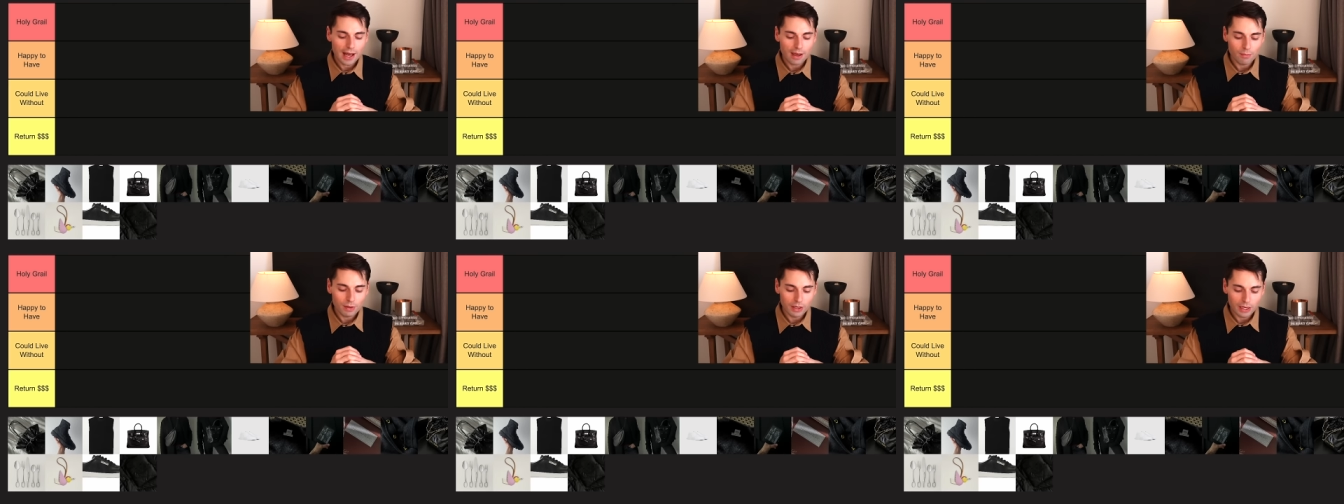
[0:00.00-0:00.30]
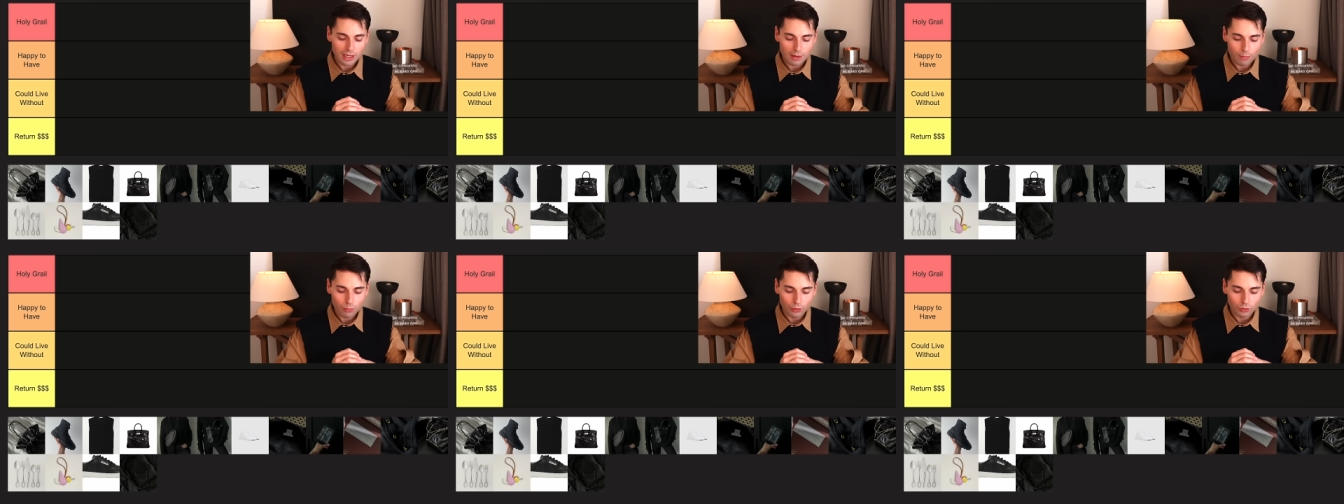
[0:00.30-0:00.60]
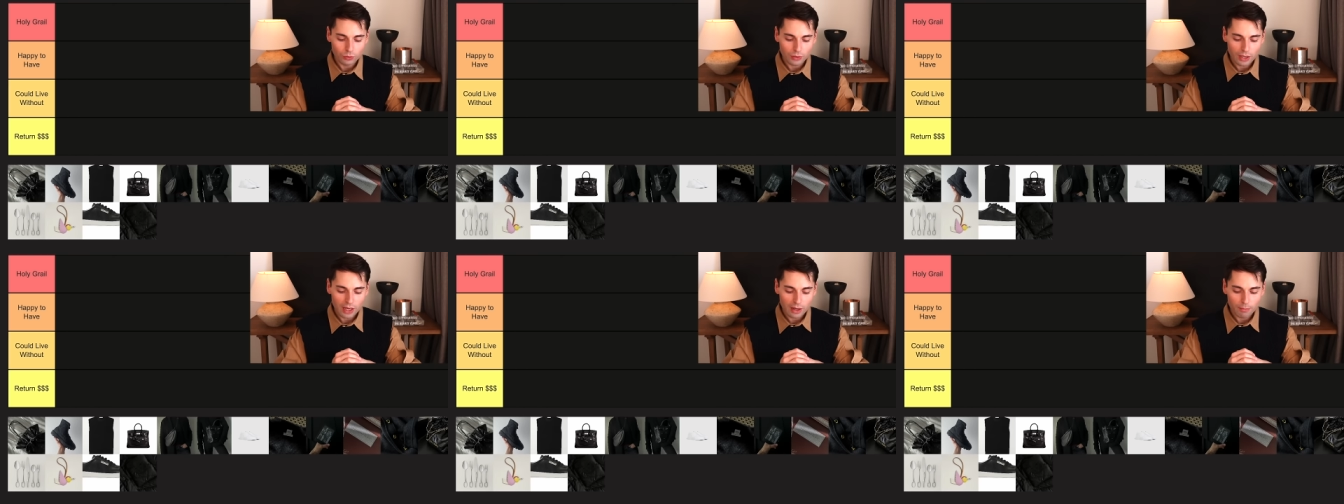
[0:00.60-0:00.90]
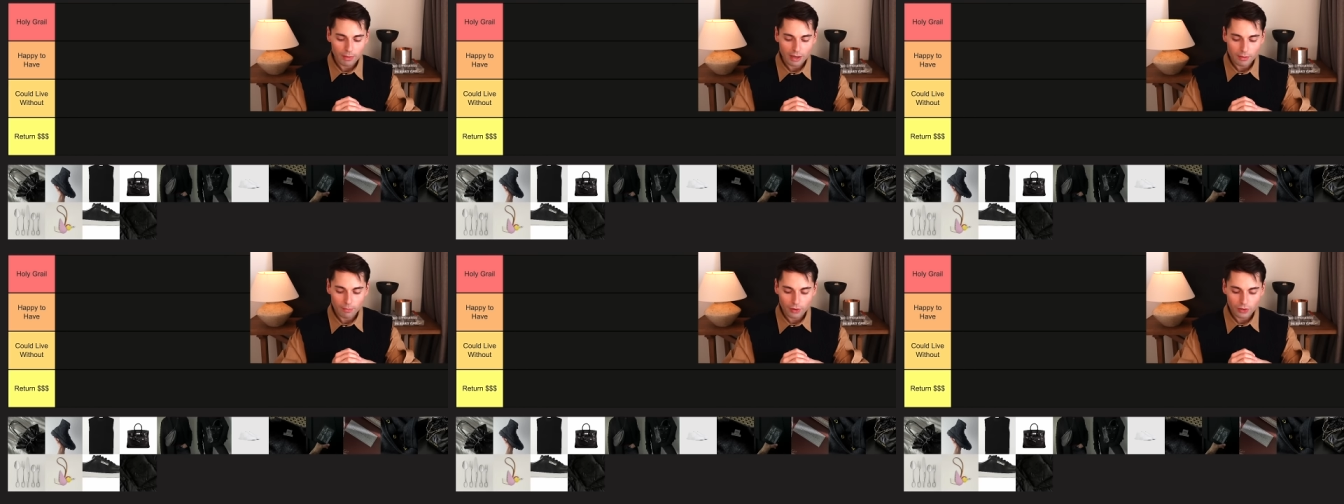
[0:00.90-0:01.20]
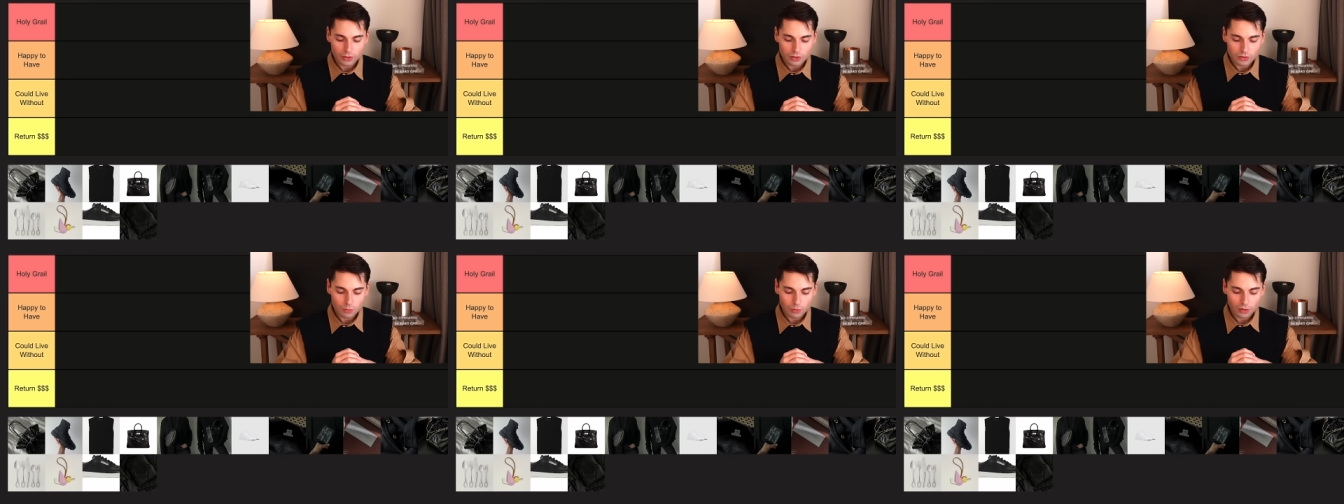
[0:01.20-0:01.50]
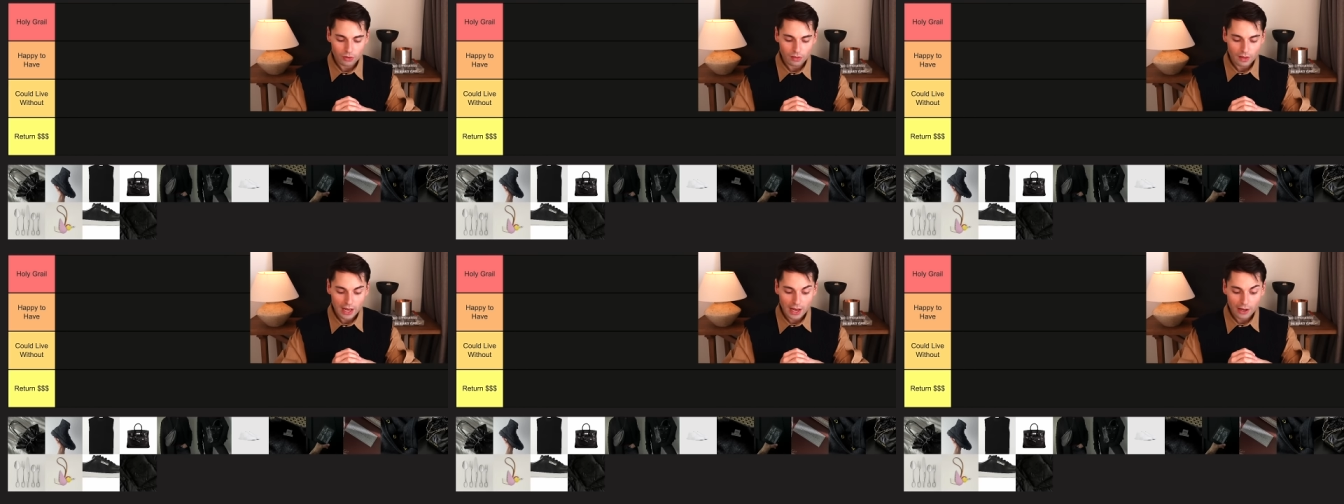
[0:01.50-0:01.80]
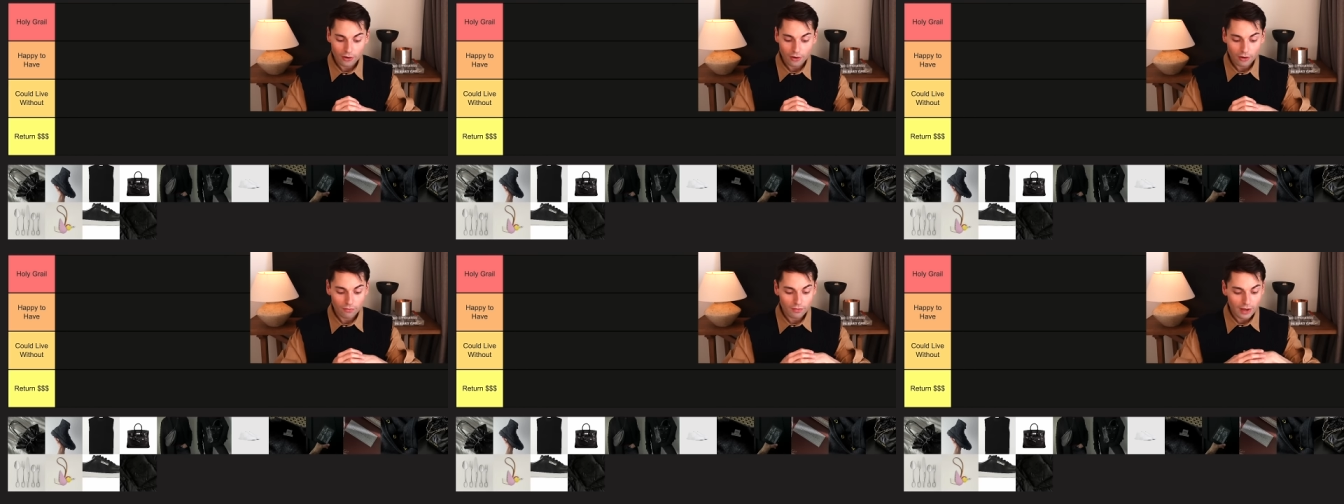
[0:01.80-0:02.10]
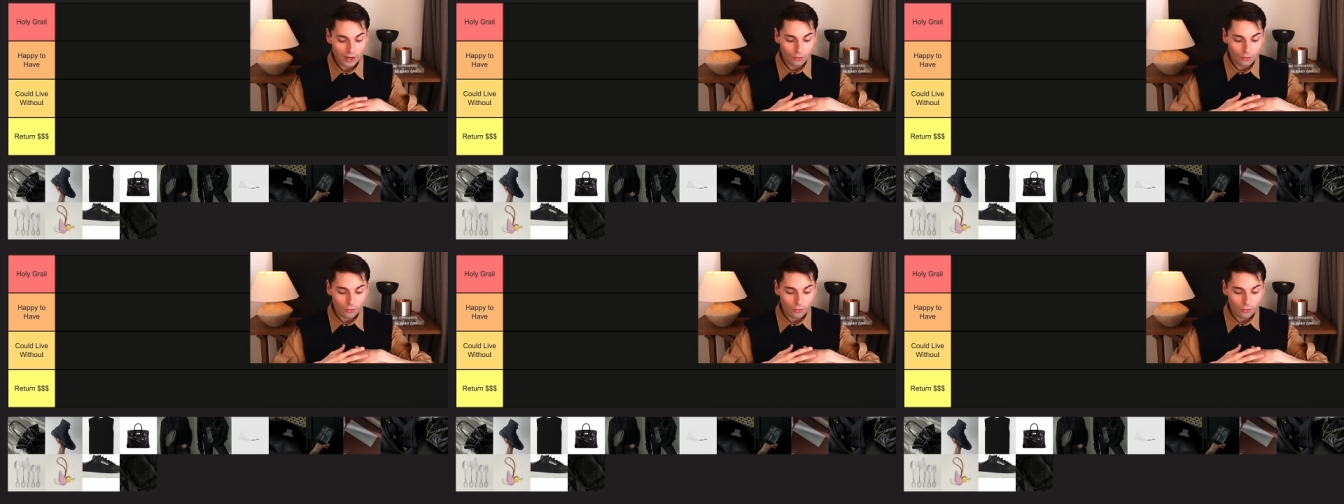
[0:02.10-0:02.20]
I've been able to get my money's worth out of.